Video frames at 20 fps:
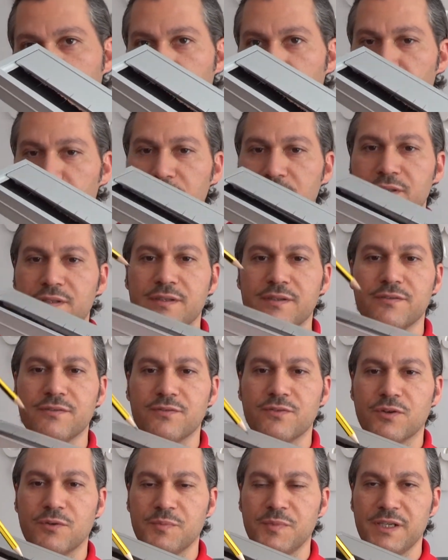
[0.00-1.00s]
go
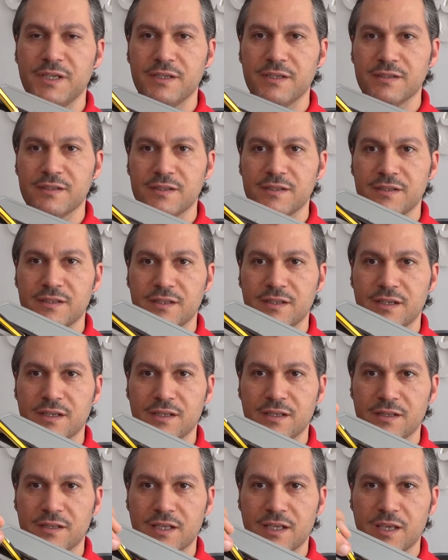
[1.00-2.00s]
from here,
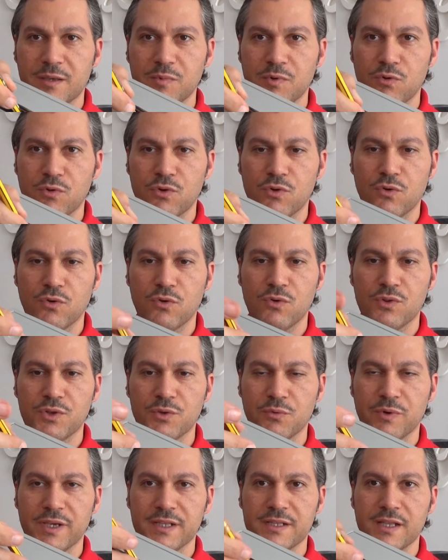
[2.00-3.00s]
the cable will go all
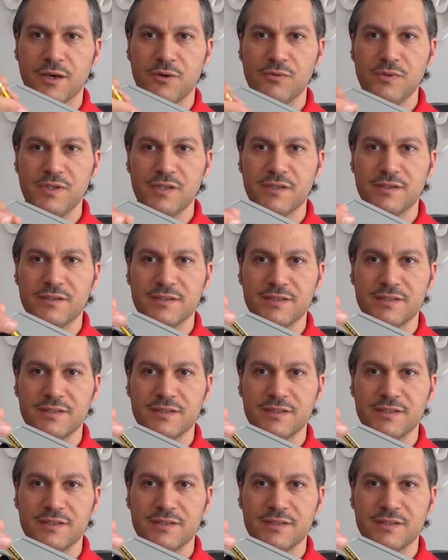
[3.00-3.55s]
the way down,